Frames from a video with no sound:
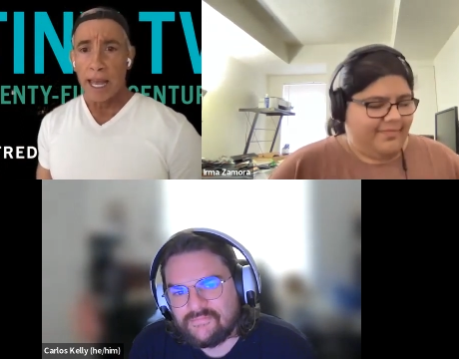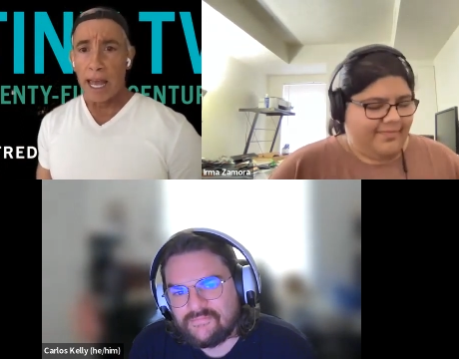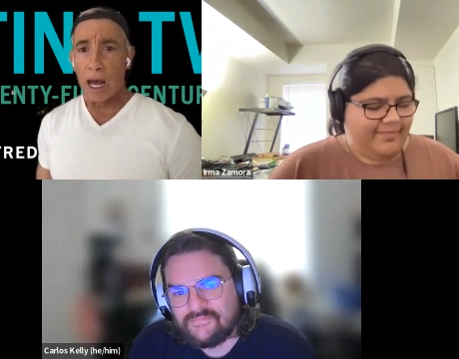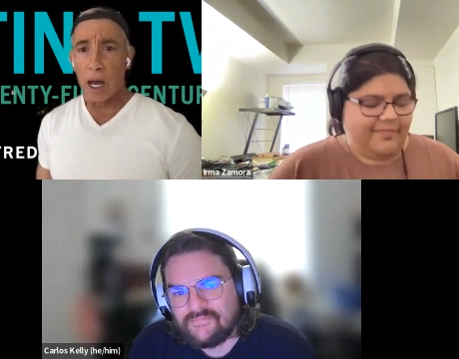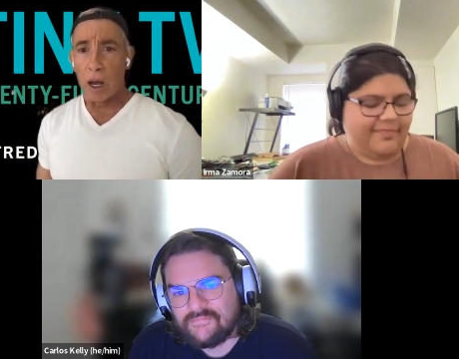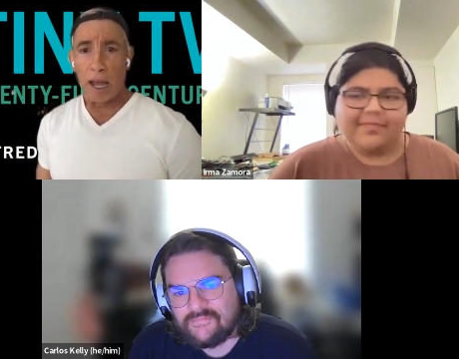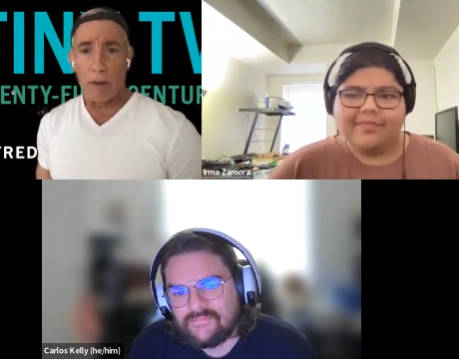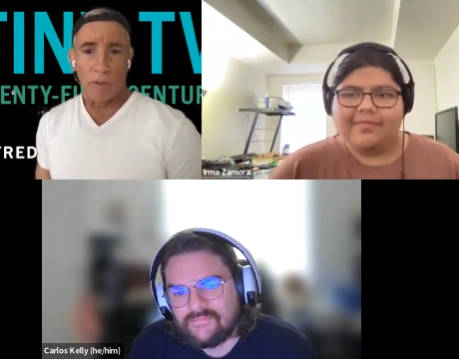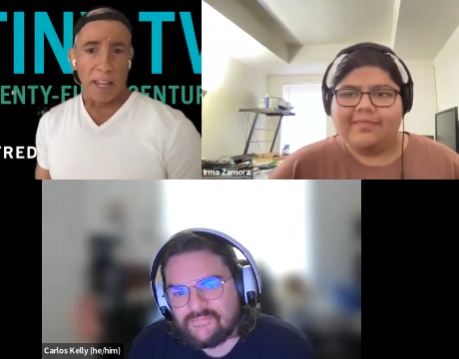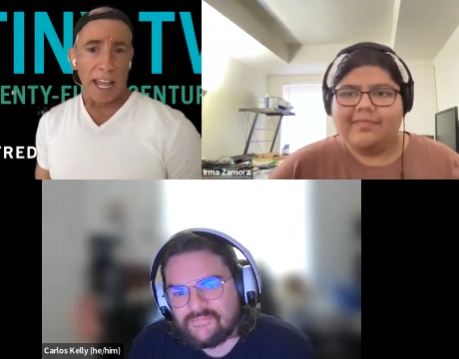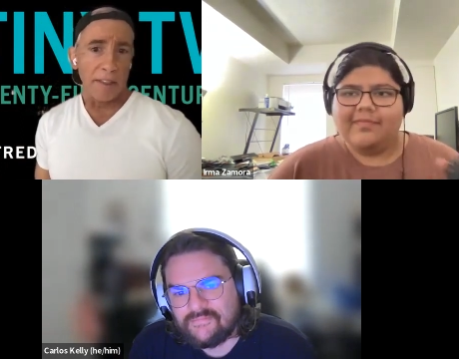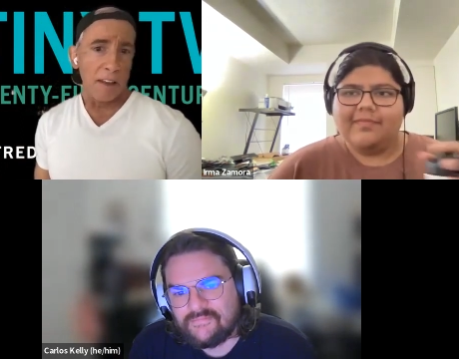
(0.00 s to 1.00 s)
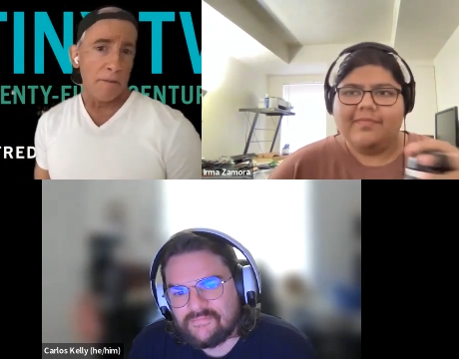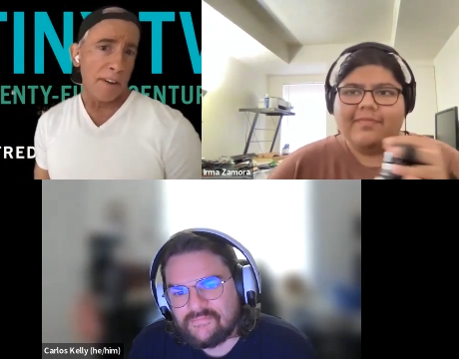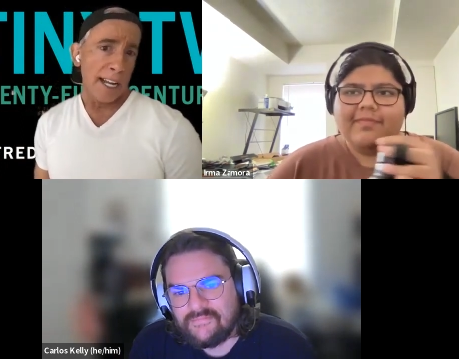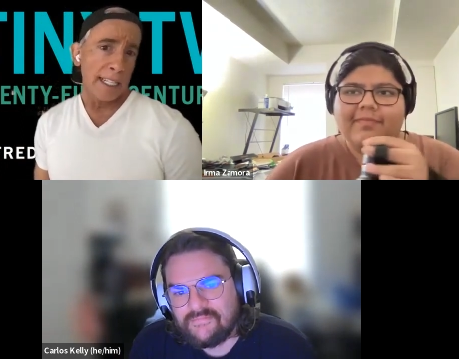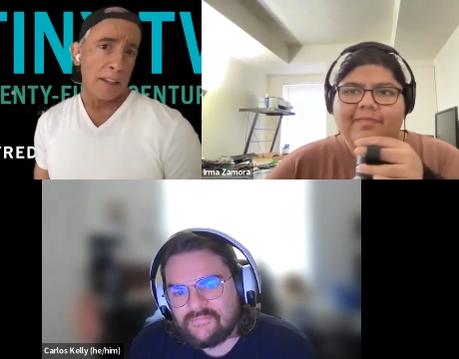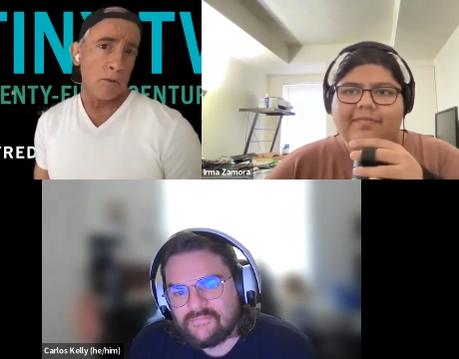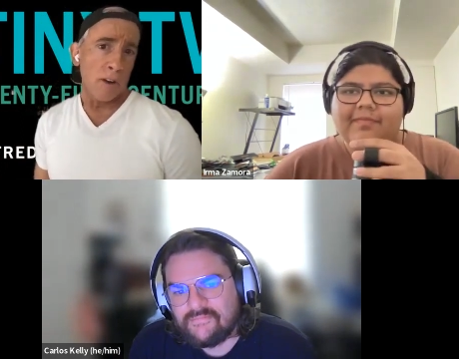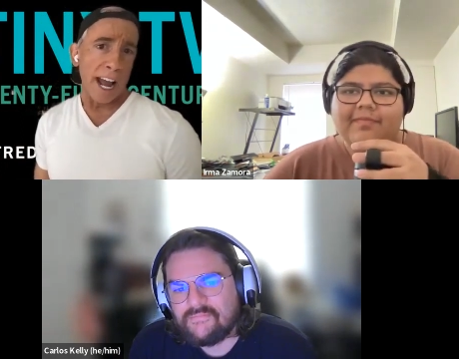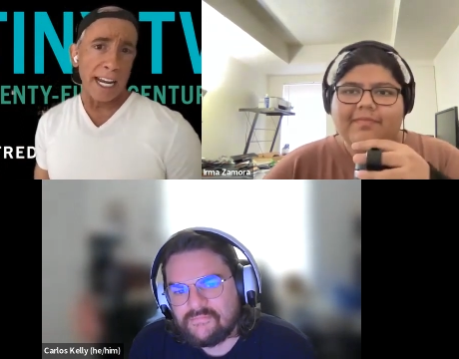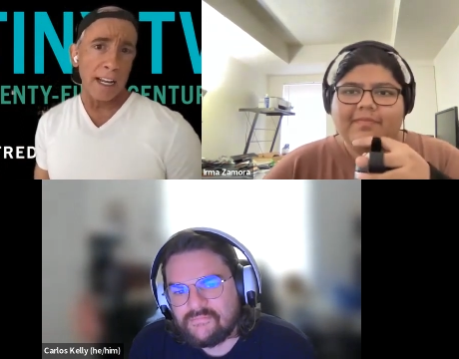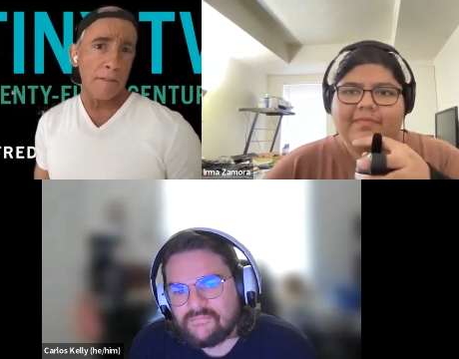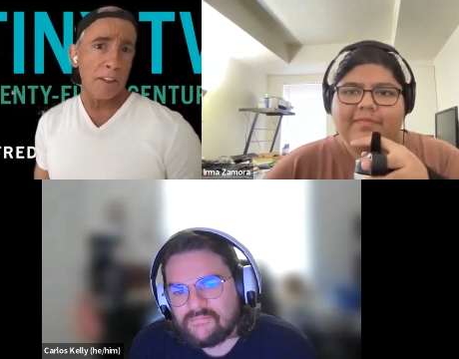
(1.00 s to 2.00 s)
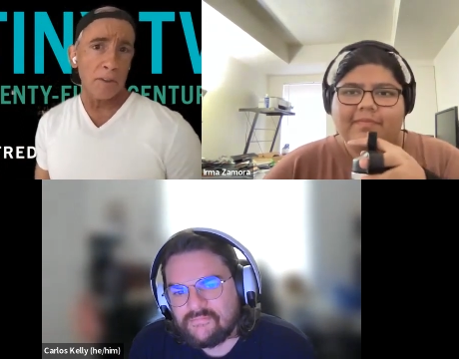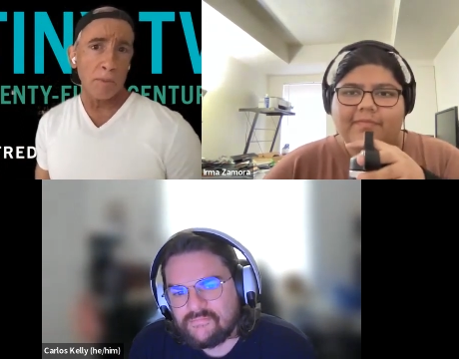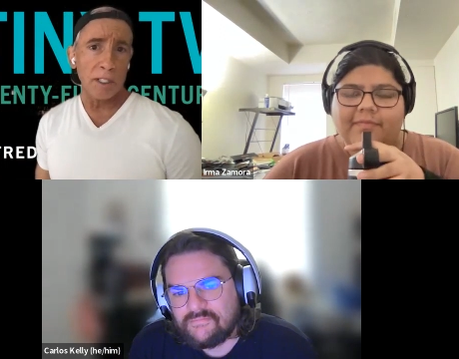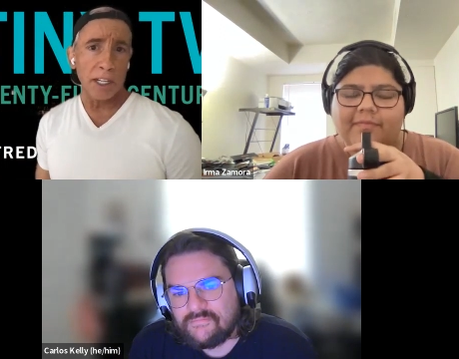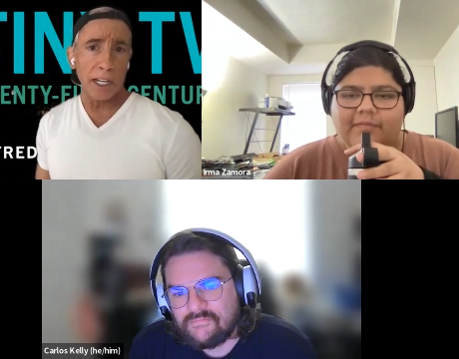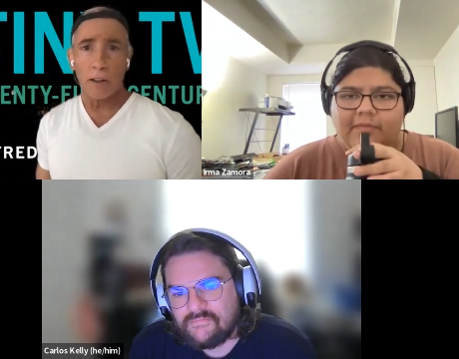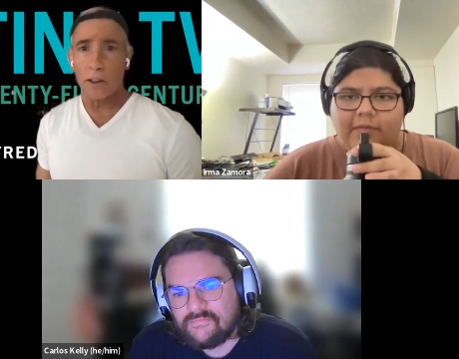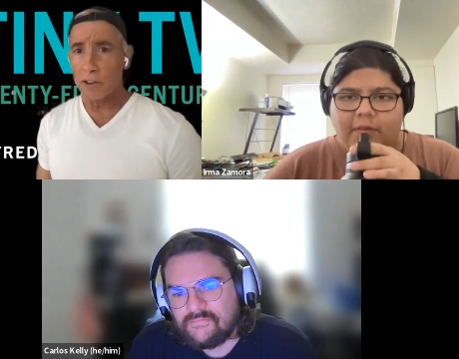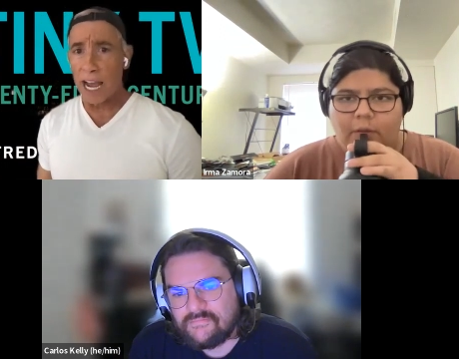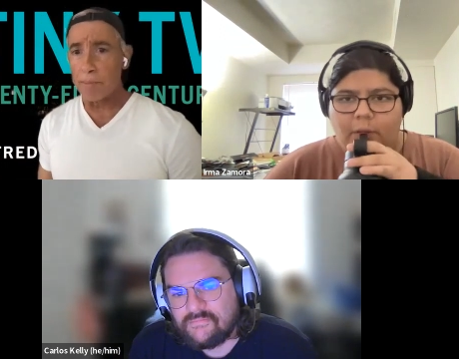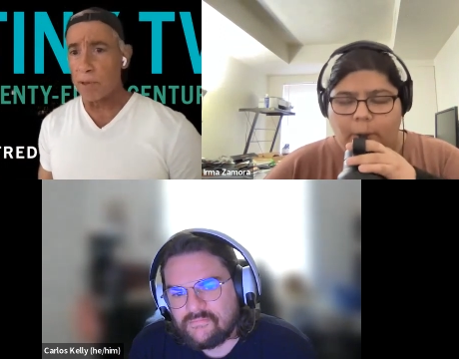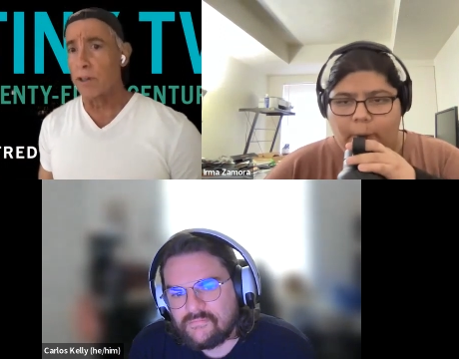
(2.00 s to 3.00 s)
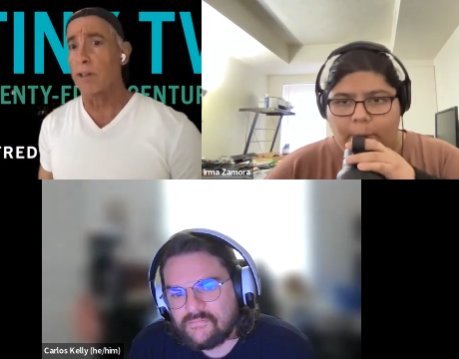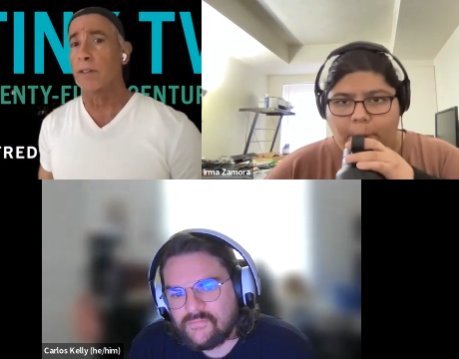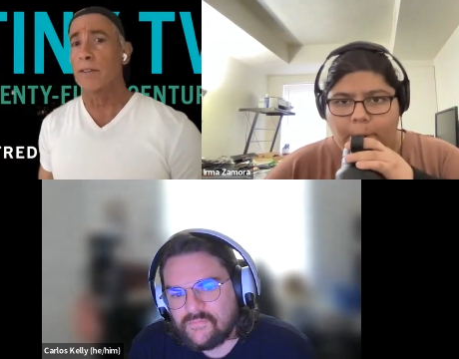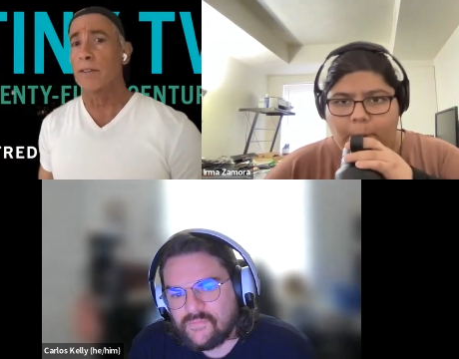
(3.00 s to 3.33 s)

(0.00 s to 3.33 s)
Speaker 1: uh, and and then finally the writing of this particular chapter.